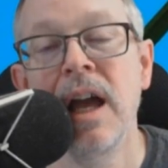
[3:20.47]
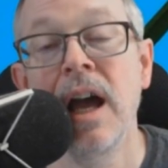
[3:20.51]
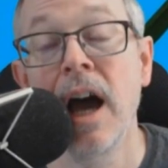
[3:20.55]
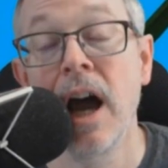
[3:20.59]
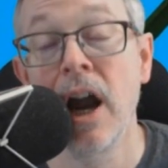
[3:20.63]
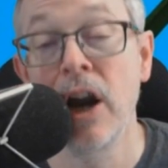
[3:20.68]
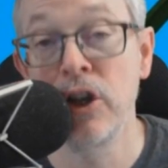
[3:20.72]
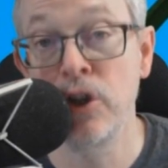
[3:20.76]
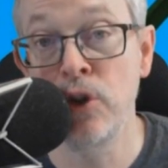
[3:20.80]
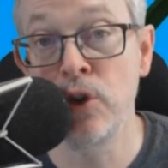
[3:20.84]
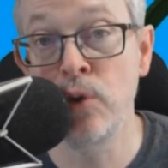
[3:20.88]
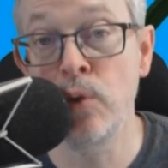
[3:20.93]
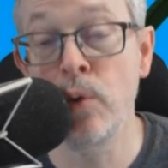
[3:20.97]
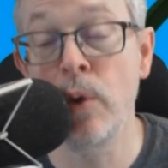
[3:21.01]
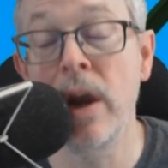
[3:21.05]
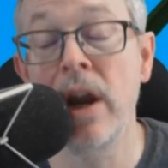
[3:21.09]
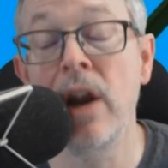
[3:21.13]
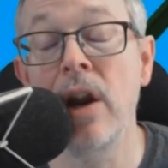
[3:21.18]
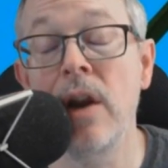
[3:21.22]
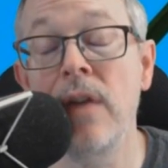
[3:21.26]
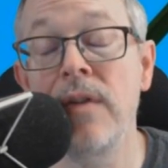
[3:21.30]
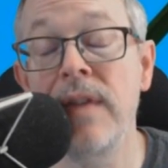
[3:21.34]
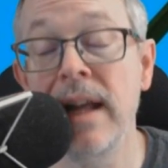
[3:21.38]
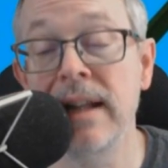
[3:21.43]
Are you
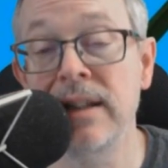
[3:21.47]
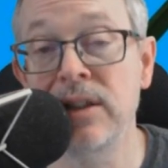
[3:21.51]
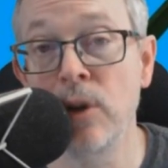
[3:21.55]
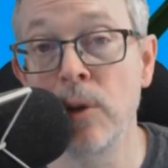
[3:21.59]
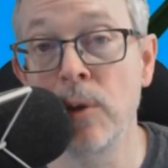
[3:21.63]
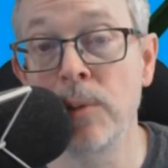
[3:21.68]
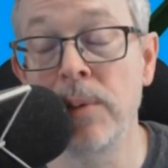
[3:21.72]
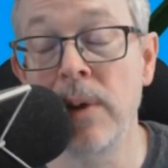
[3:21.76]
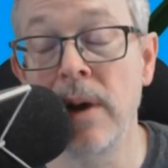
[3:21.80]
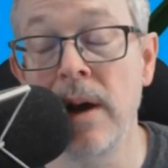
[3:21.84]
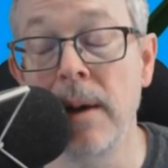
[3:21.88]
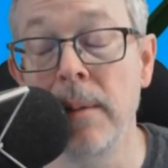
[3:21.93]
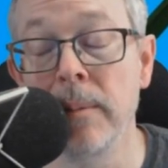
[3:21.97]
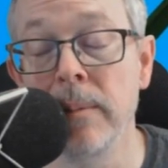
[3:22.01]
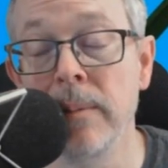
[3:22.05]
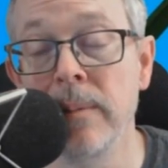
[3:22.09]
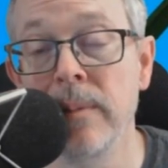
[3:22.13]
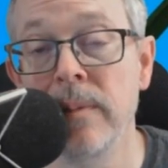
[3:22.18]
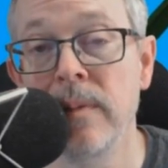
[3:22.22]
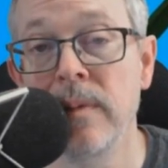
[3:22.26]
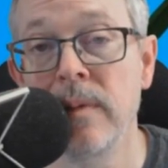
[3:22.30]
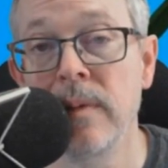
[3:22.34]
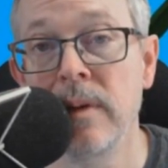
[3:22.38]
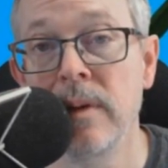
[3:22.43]
wearing? That's no problem.
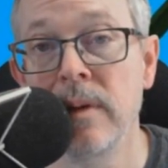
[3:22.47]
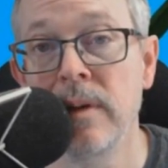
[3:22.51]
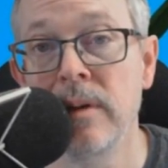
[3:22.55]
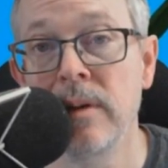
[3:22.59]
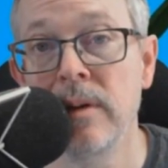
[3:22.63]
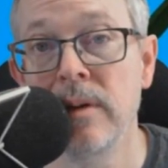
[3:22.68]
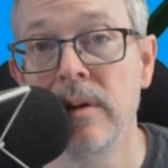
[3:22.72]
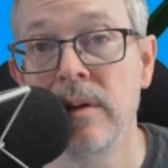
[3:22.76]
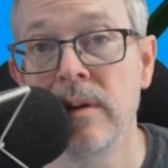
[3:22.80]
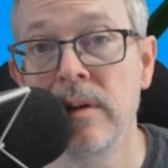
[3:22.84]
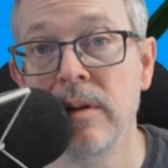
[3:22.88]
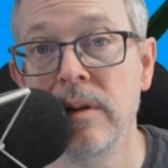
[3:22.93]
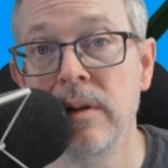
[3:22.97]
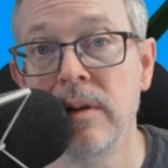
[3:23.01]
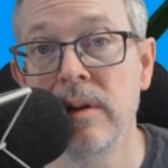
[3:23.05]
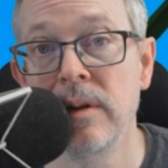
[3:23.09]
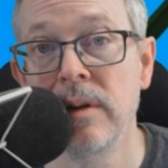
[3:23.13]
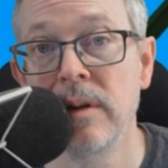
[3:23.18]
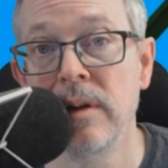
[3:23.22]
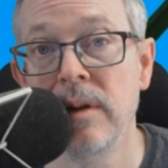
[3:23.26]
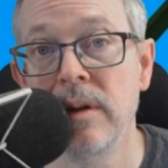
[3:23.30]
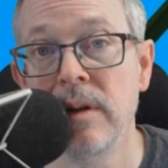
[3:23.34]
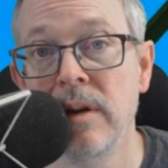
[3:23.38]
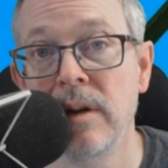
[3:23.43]
Are you wearing lips?
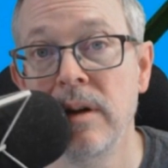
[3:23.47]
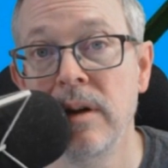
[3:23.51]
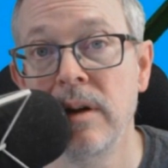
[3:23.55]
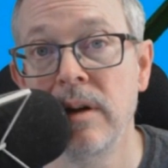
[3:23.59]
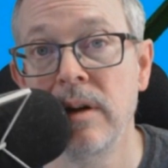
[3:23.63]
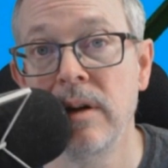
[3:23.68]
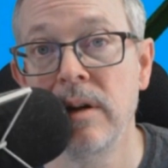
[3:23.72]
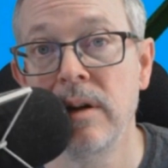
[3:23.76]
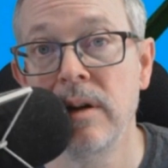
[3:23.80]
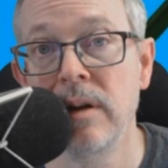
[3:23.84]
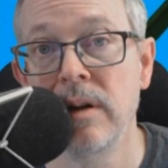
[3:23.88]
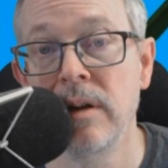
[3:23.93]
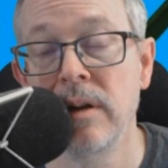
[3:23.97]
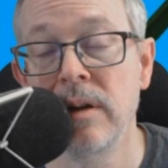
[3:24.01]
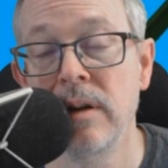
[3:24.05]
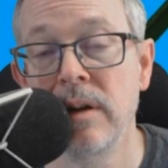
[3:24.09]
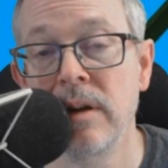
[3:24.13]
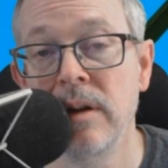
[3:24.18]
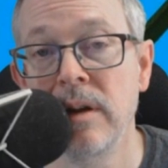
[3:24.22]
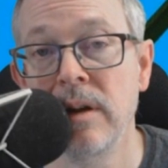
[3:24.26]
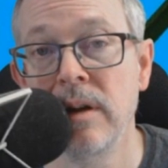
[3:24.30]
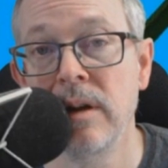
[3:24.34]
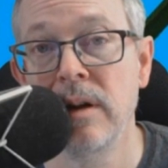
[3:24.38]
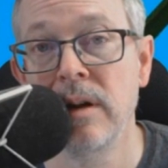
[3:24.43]
Are you wearing lips?
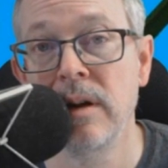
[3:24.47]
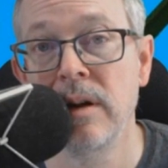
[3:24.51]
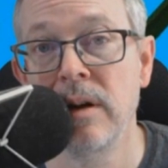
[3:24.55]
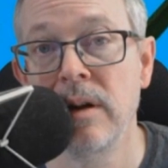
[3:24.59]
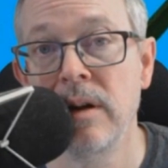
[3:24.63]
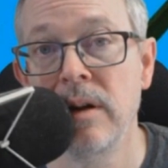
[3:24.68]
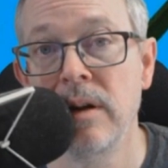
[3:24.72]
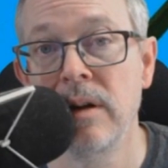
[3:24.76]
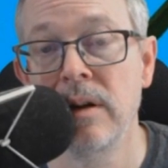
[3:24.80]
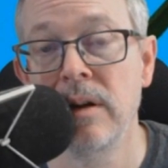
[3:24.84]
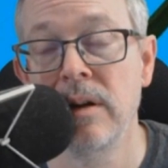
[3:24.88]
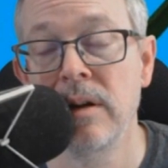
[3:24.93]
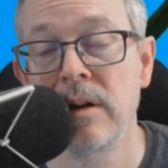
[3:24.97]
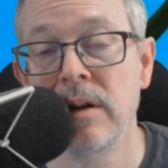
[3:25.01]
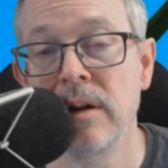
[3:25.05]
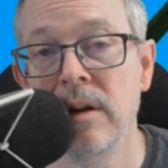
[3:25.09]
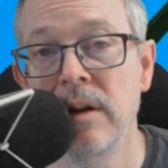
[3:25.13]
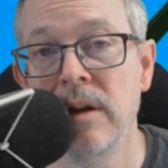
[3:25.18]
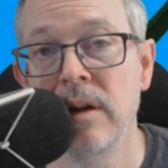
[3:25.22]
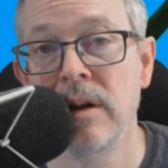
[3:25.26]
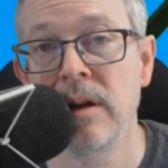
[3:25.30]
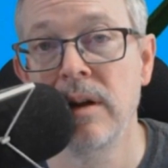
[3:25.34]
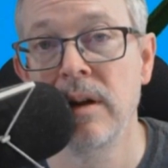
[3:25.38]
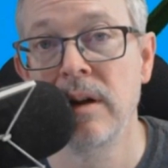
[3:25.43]
Are you wearing lips?
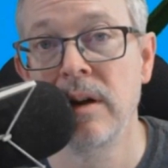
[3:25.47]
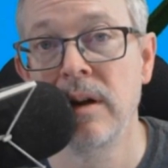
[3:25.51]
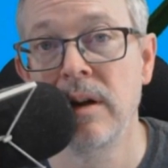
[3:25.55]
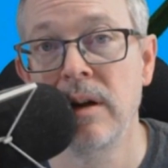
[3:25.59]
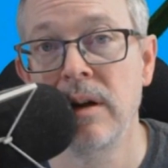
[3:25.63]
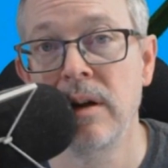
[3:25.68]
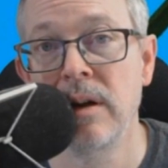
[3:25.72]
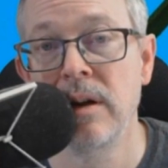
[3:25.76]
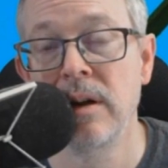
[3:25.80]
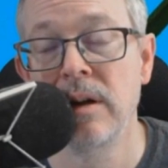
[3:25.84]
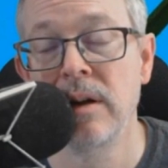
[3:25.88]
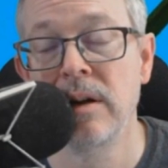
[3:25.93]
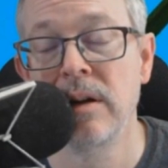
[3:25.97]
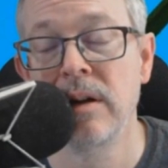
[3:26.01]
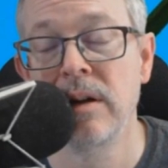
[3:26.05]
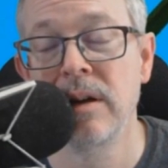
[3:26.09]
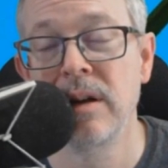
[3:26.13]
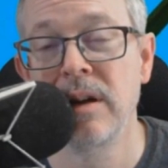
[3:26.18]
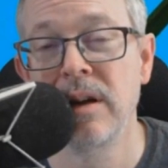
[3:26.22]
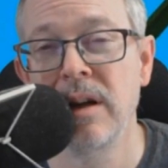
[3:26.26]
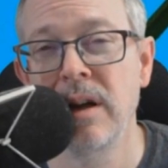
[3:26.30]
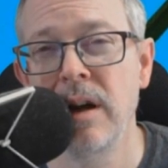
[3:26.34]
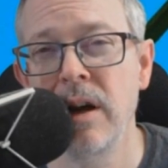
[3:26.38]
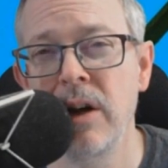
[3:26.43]
Are you wearing lips?
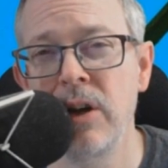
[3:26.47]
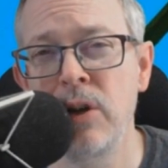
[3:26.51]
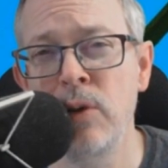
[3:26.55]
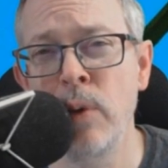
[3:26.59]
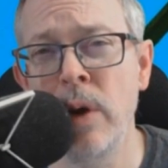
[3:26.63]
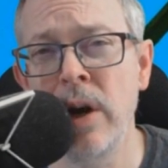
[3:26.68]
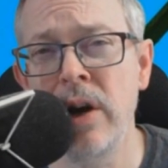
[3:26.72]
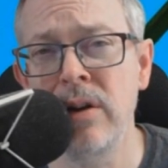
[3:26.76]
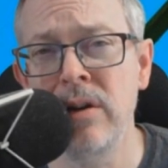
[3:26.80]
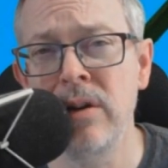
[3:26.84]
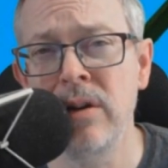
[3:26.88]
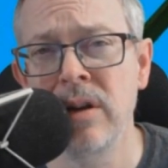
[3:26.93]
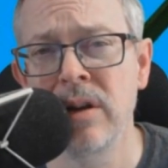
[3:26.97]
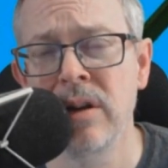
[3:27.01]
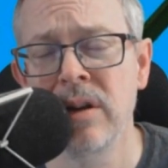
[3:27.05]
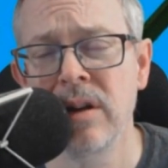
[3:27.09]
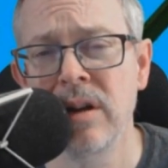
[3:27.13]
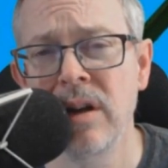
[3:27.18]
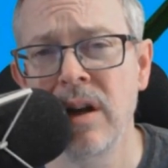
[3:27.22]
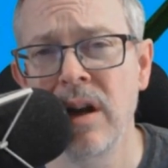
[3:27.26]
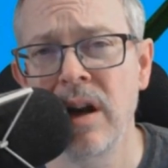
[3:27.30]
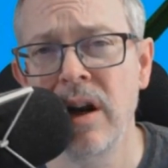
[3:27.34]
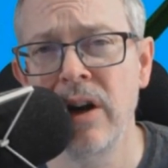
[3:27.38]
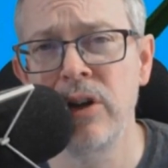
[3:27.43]
Are you wearing?
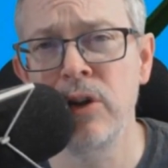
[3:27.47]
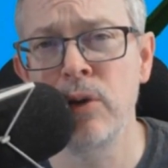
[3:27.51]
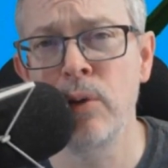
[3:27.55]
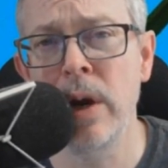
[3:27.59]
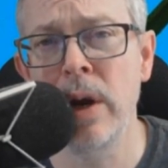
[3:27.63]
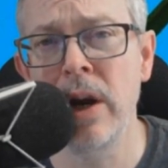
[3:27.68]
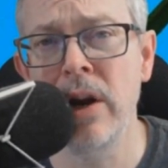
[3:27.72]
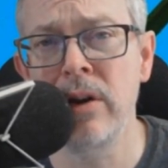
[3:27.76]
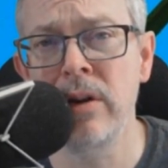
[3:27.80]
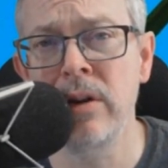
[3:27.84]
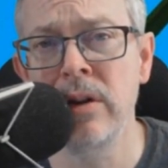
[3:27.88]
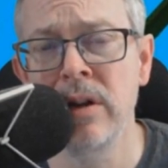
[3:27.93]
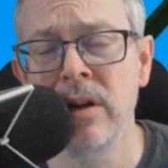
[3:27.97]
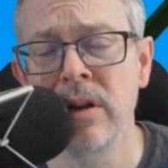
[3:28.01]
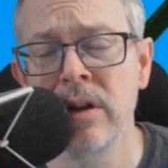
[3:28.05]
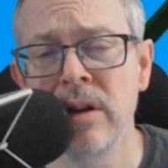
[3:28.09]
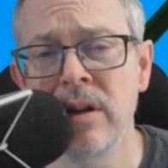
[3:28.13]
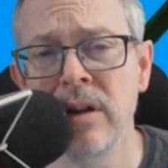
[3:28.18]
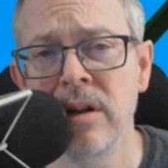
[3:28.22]
Are you wearing?